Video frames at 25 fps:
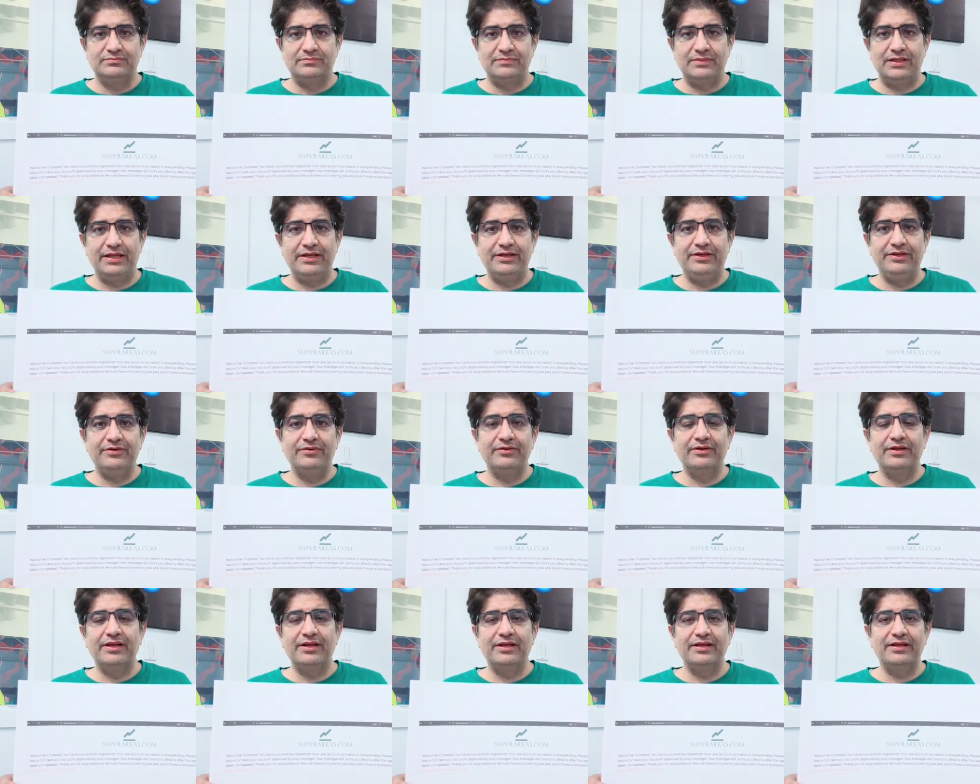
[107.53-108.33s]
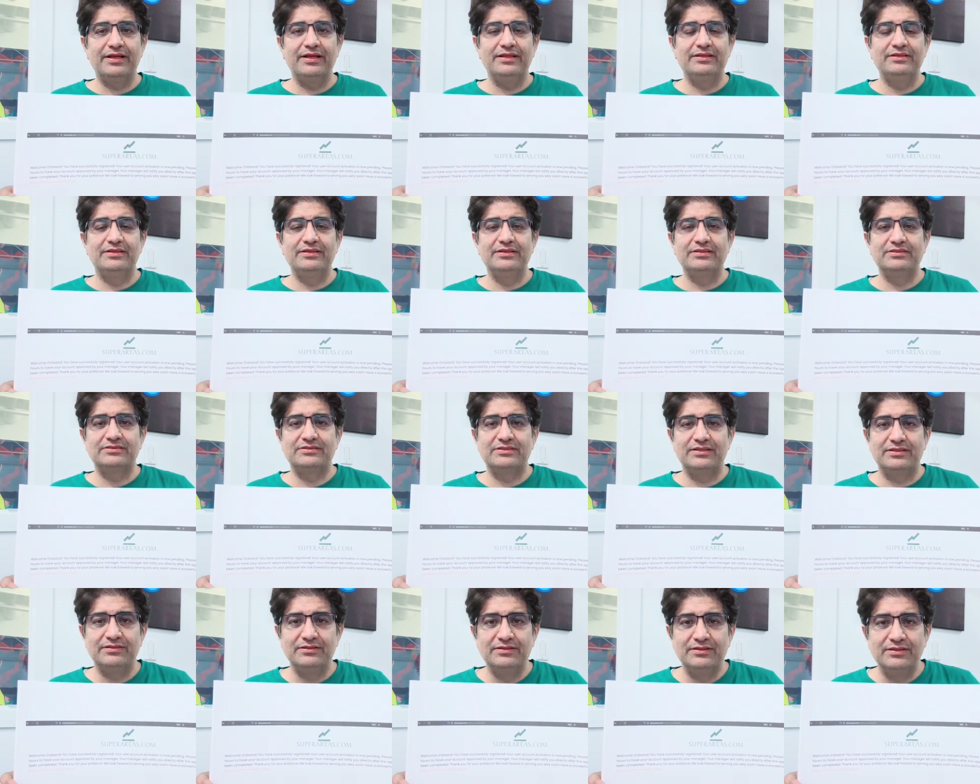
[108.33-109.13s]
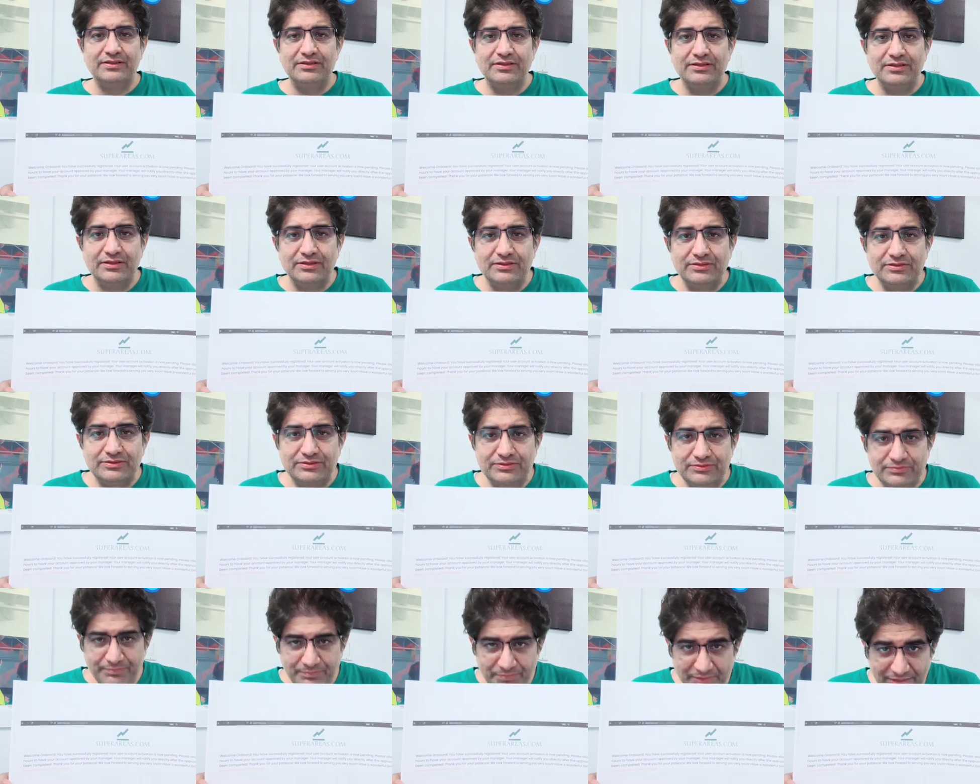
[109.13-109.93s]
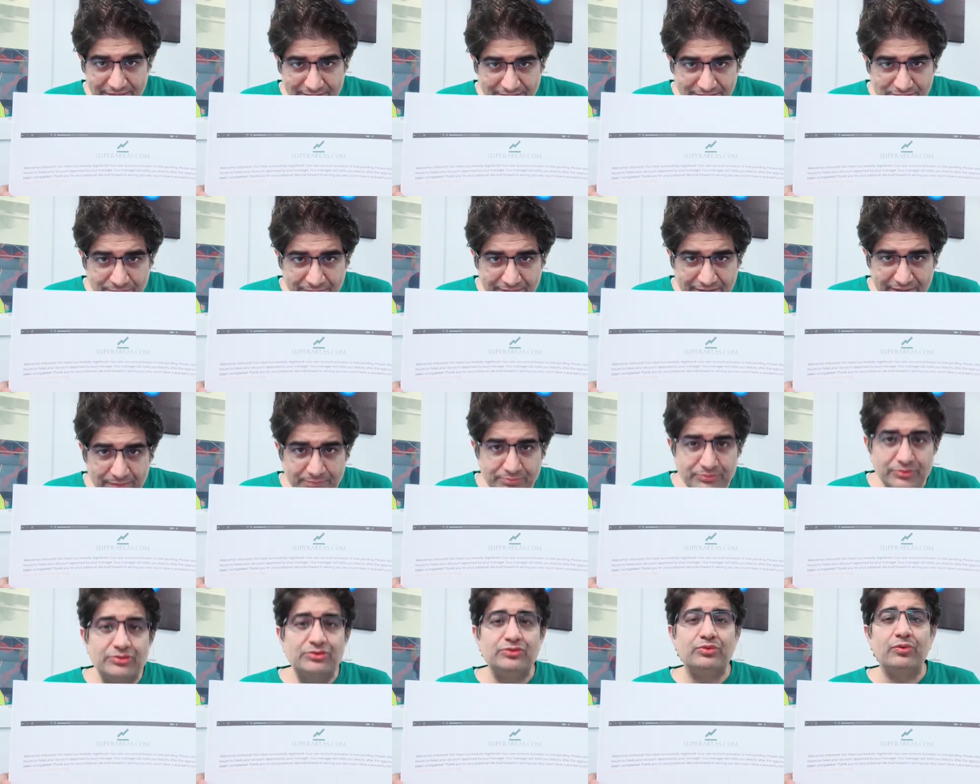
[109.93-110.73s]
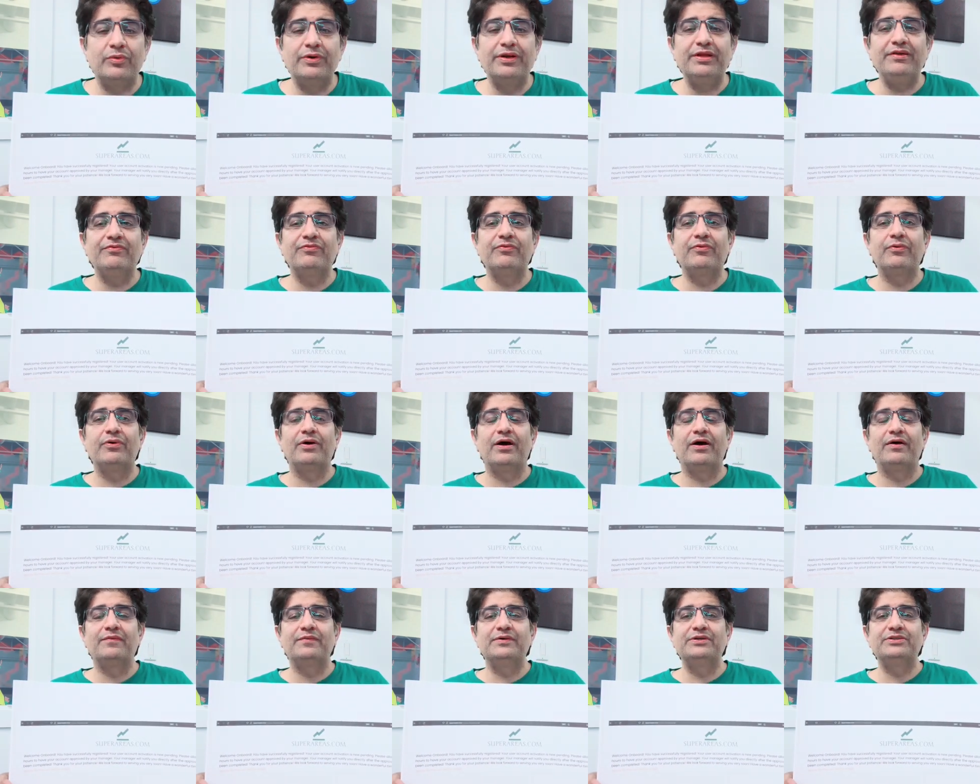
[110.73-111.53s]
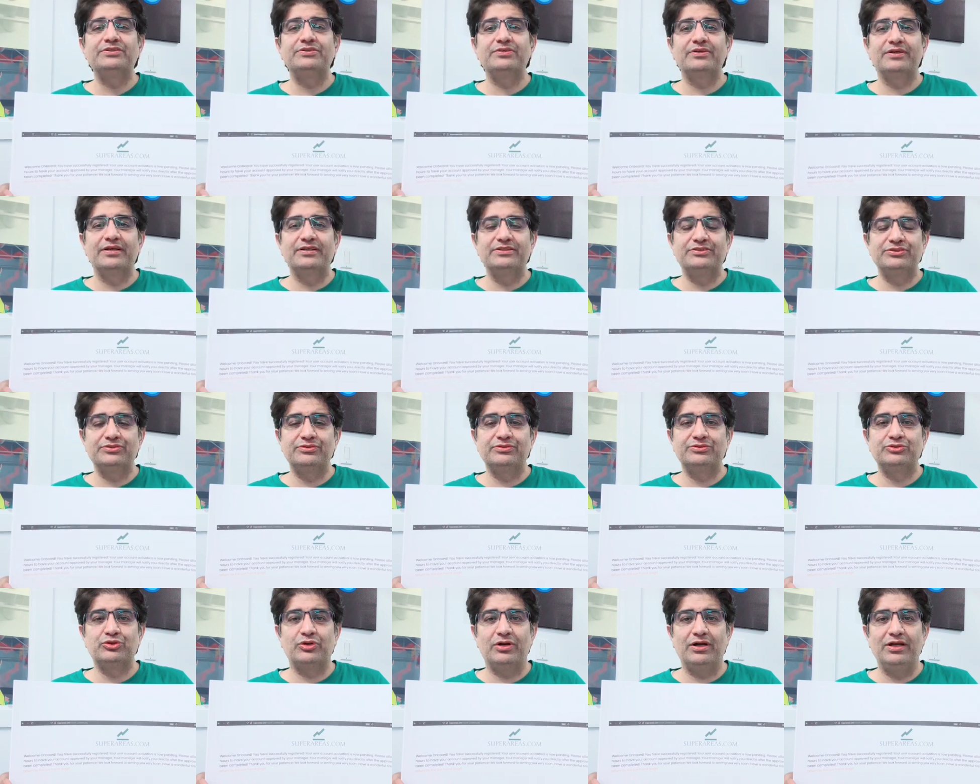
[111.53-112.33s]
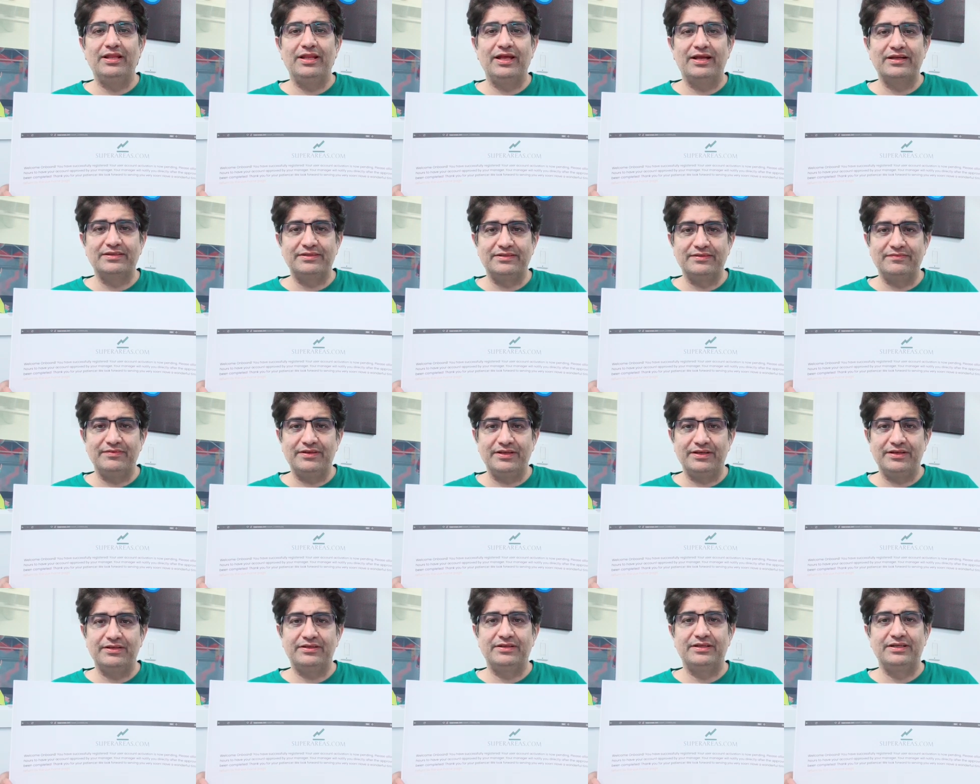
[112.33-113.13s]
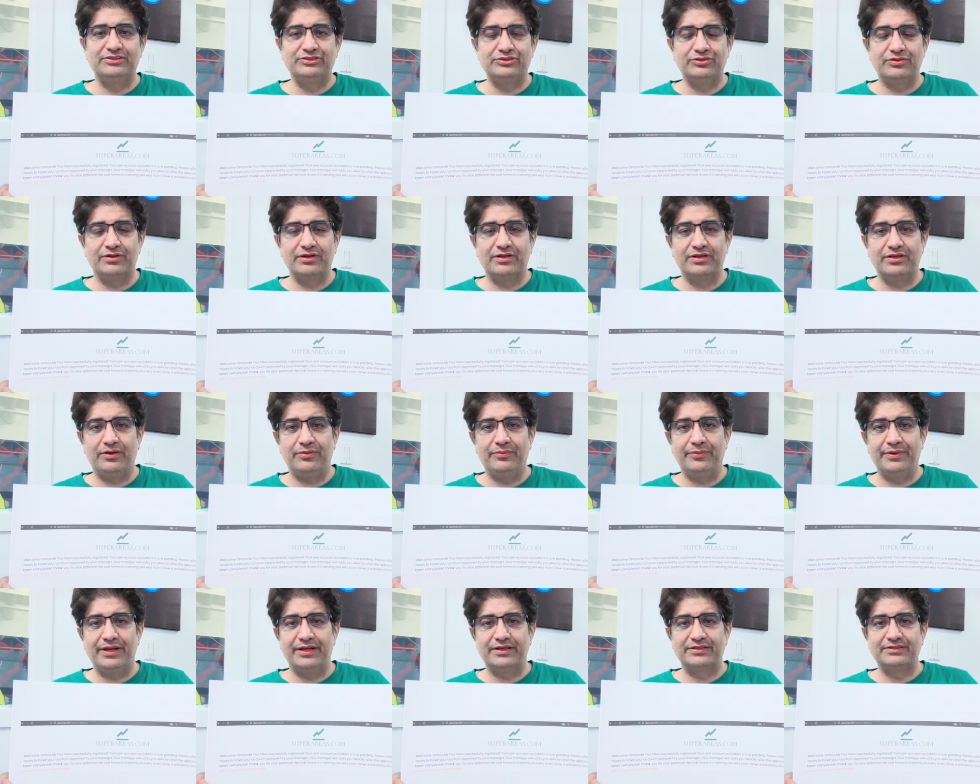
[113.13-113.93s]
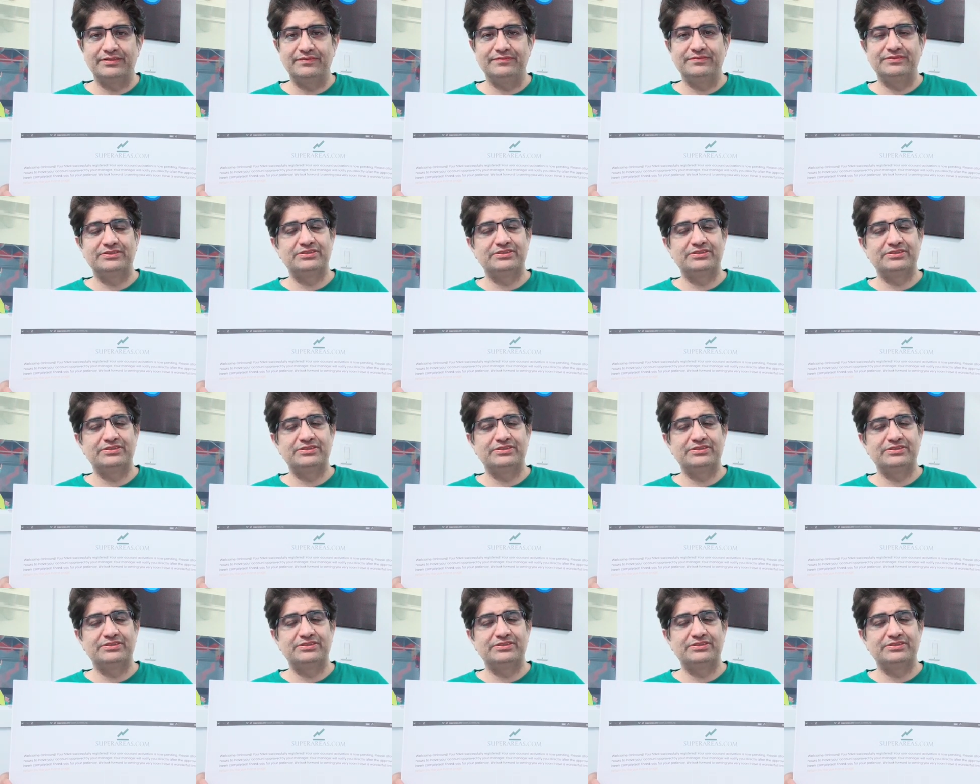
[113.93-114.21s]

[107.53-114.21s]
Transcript: and you're going to get this. Please wait up to 24 hours to get your trial activated, get your account active.